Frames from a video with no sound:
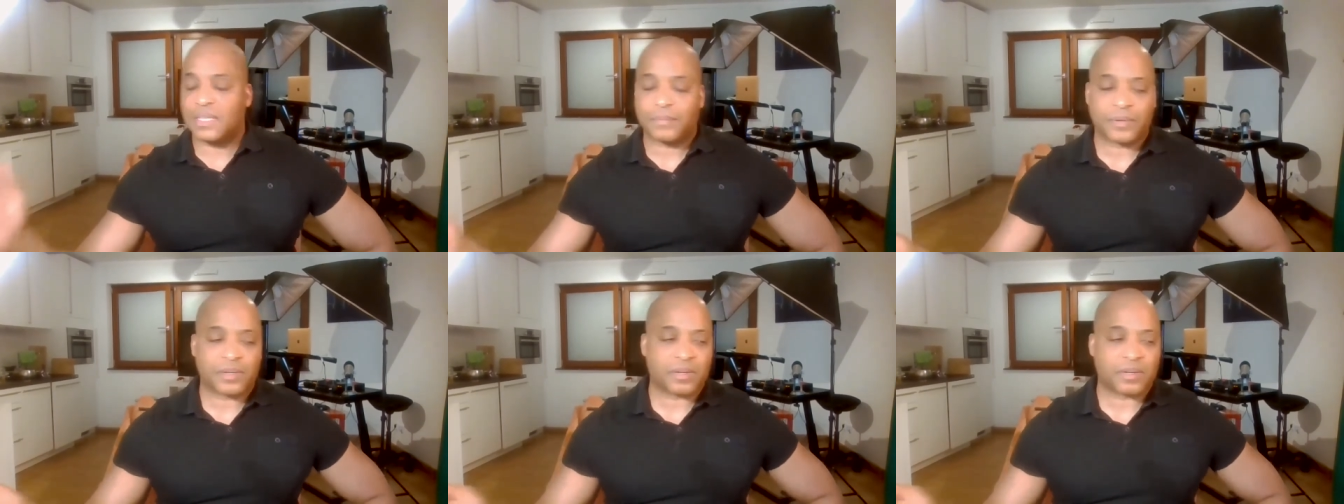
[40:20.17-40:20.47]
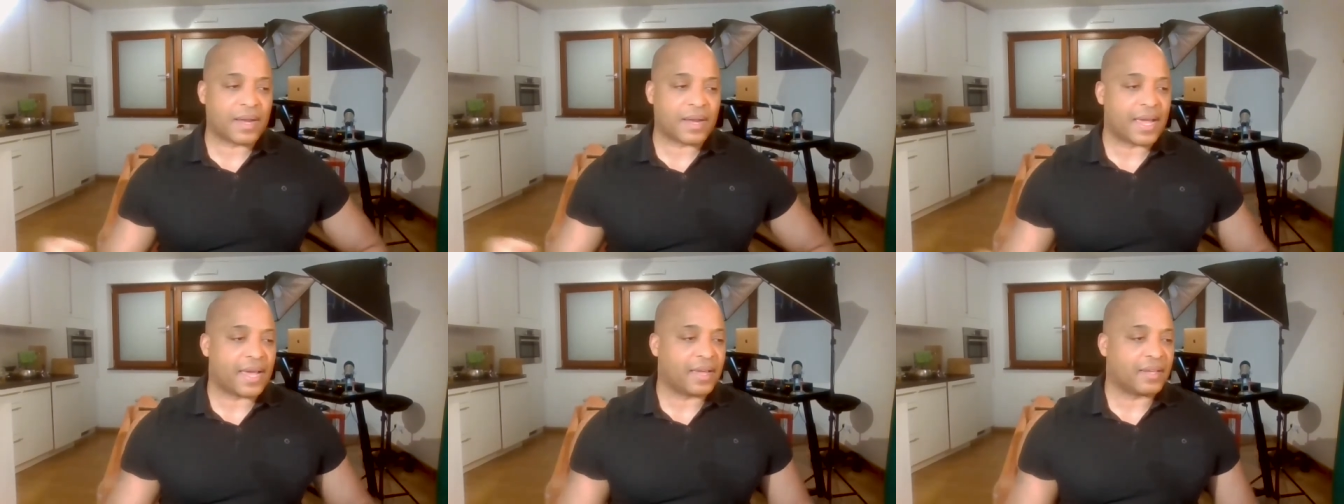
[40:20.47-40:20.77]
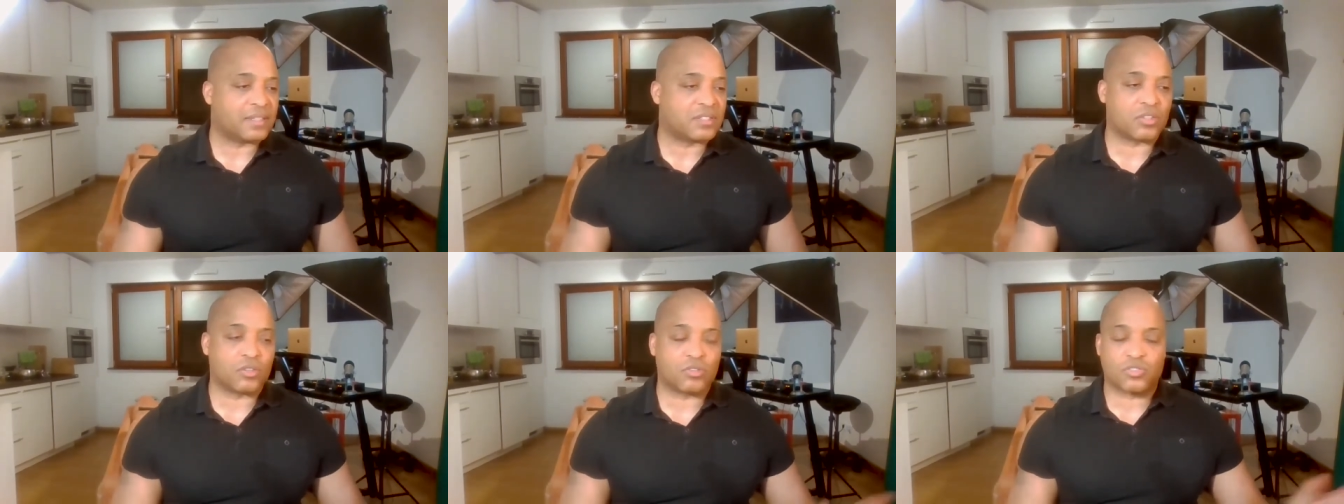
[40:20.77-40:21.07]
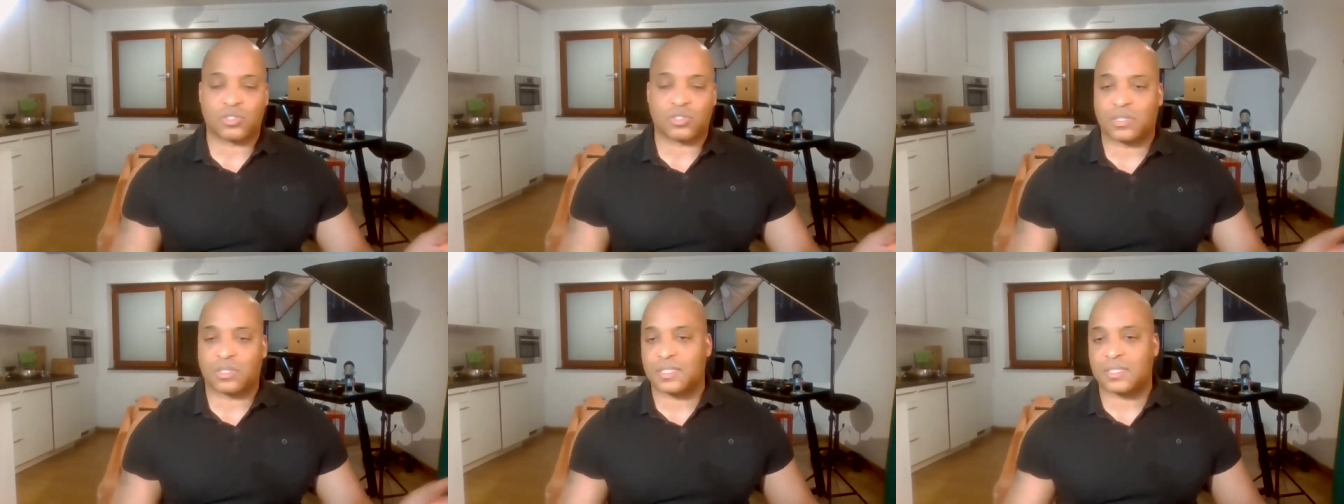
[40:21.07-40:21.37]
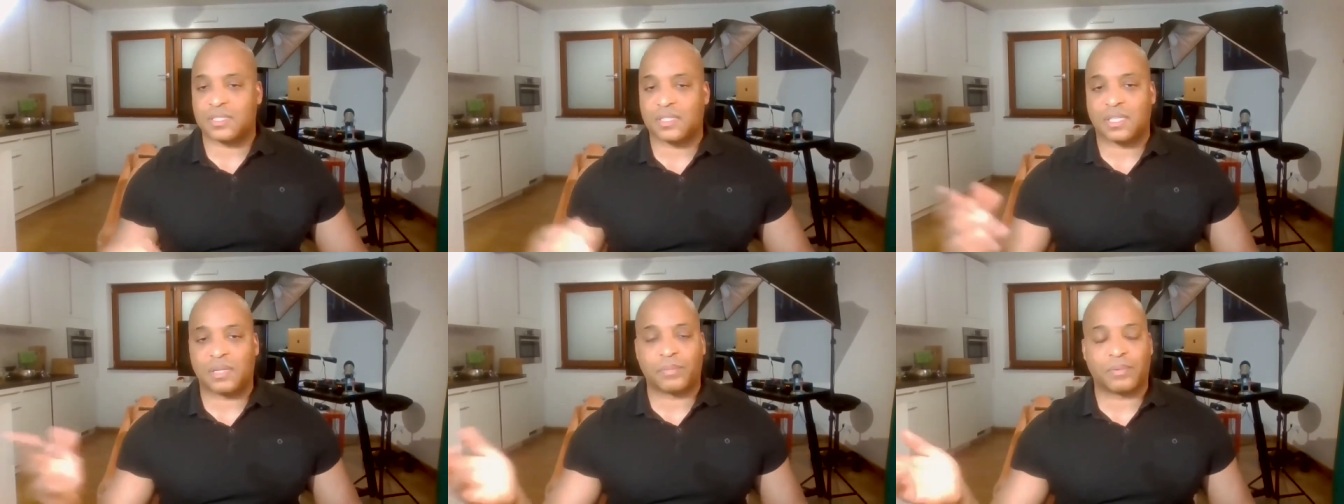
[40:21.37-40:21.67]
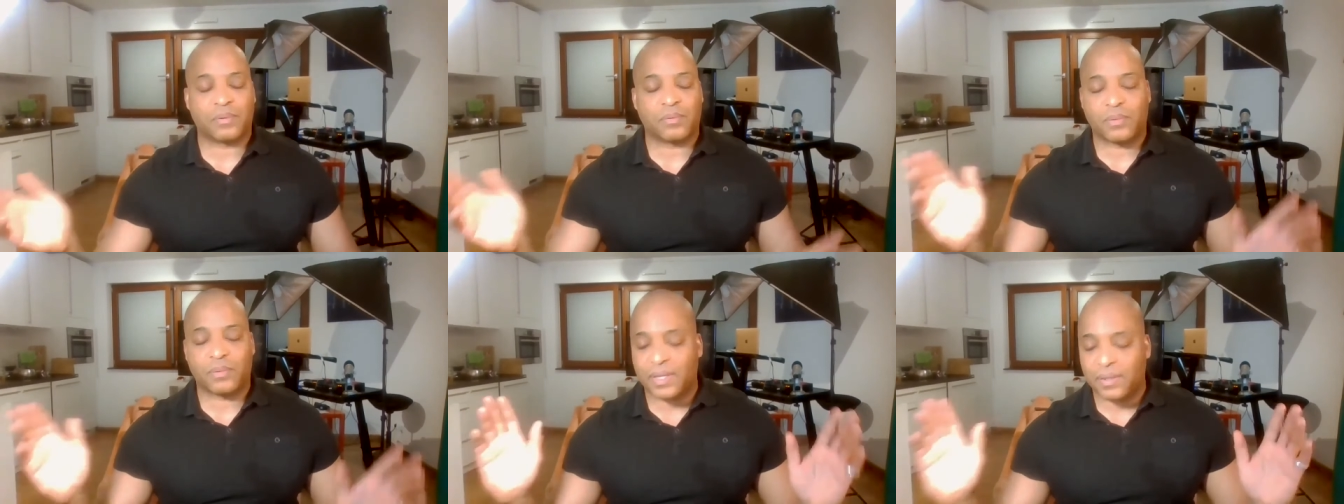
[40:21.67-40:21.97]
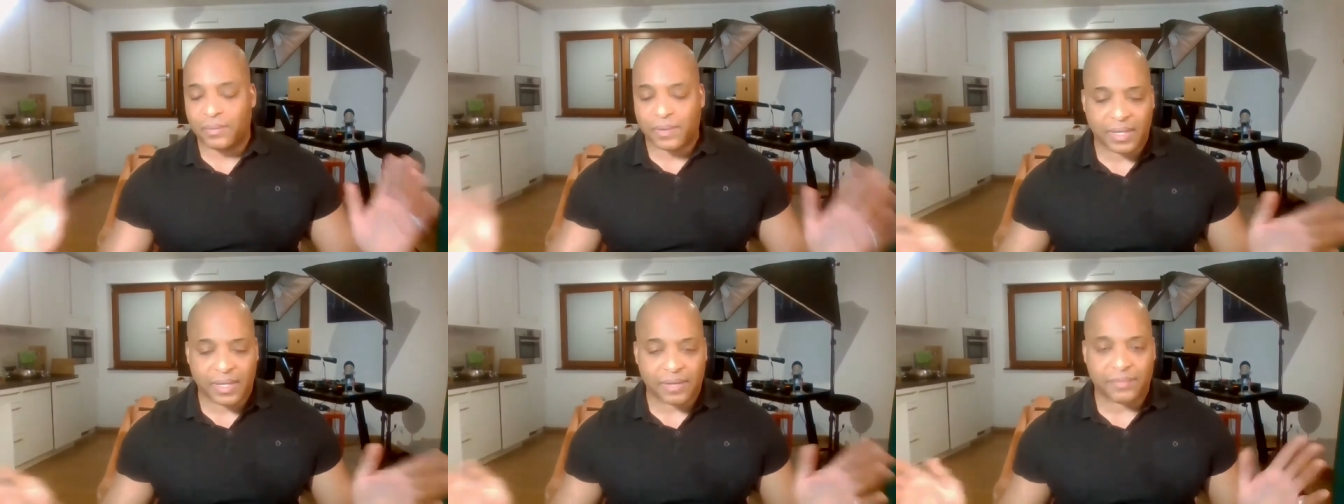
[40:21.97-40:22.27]
Democrat, socialist, liberal,
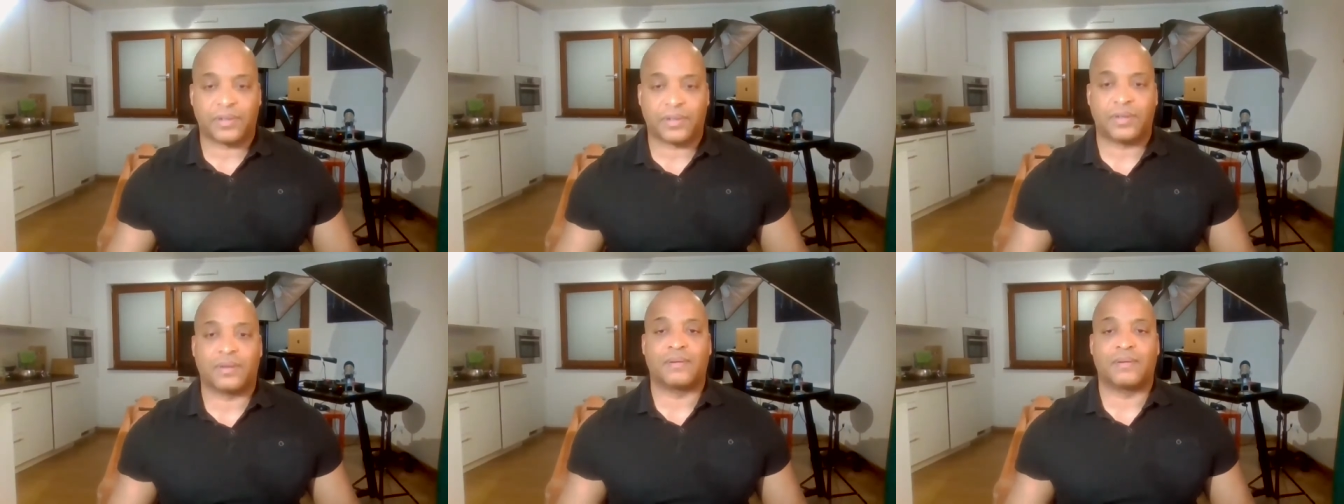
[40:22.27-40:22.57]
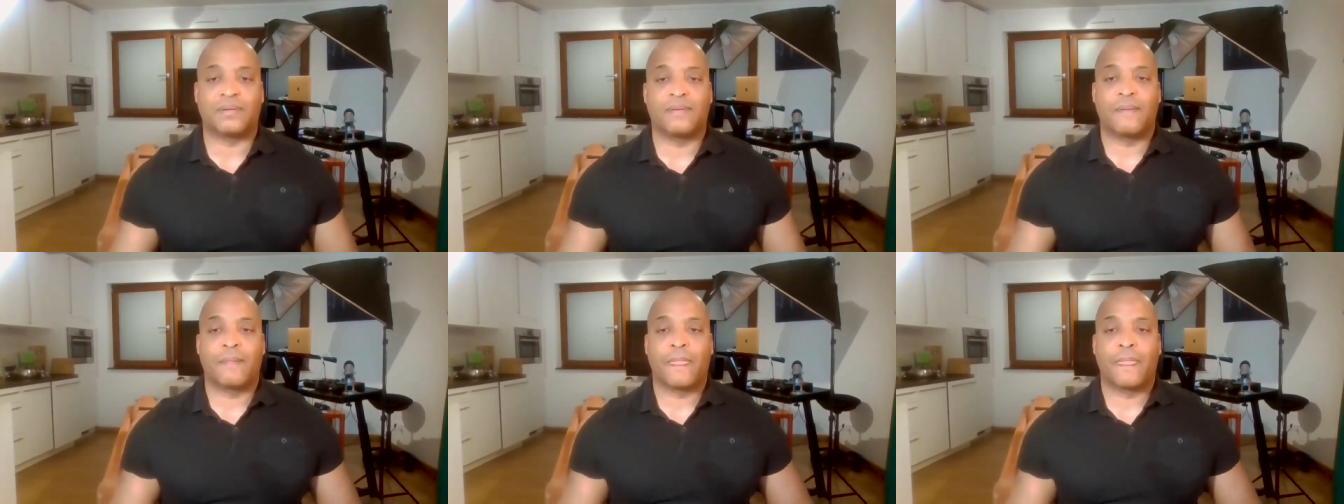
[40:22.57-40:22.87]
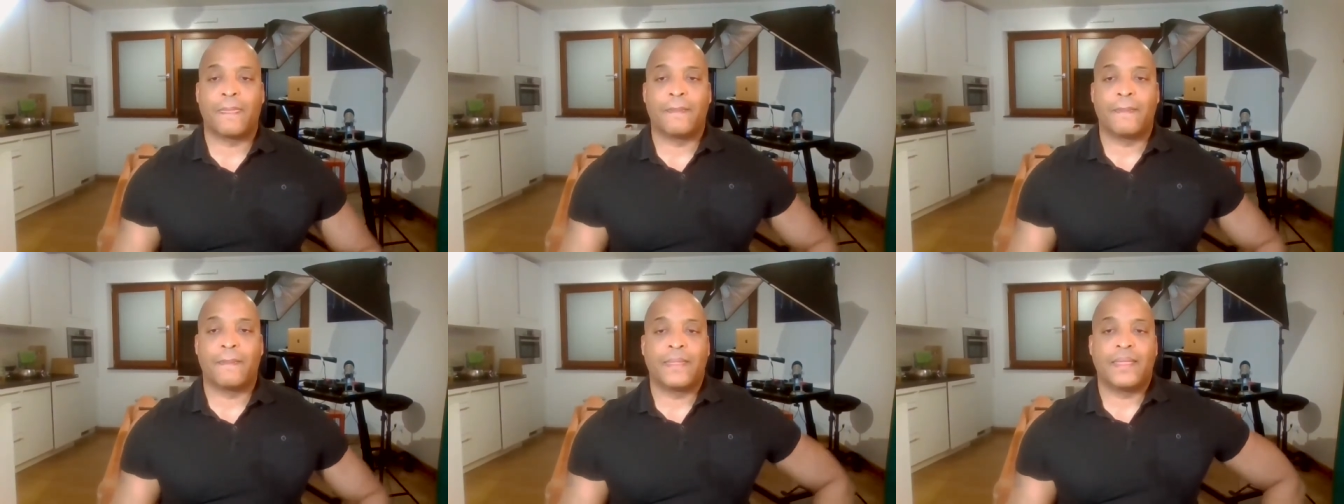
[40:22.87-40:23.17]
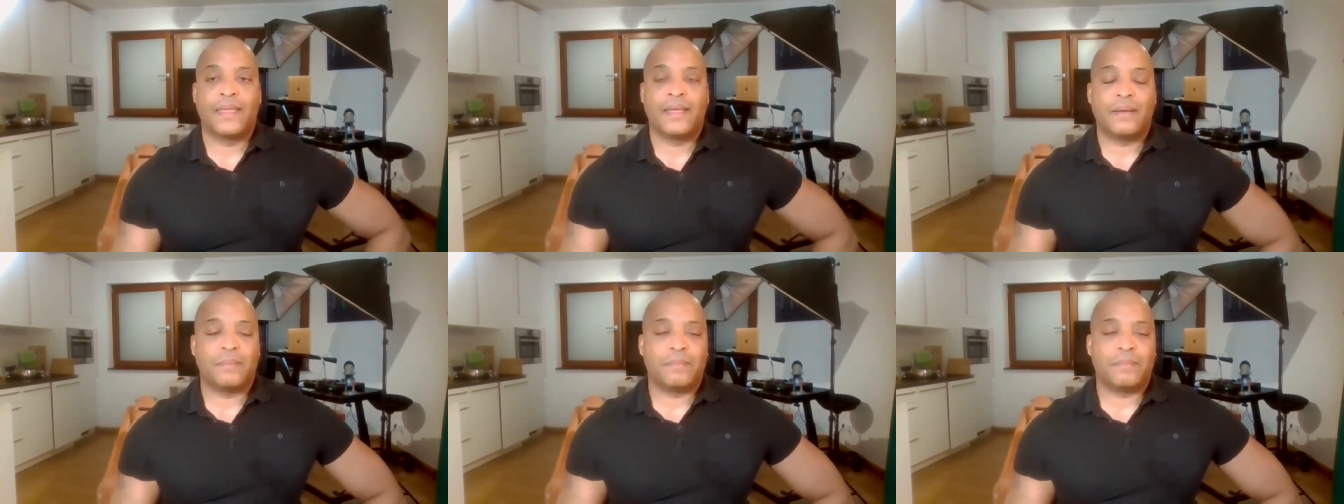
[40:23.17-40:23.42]
whatever. Mm-hmm.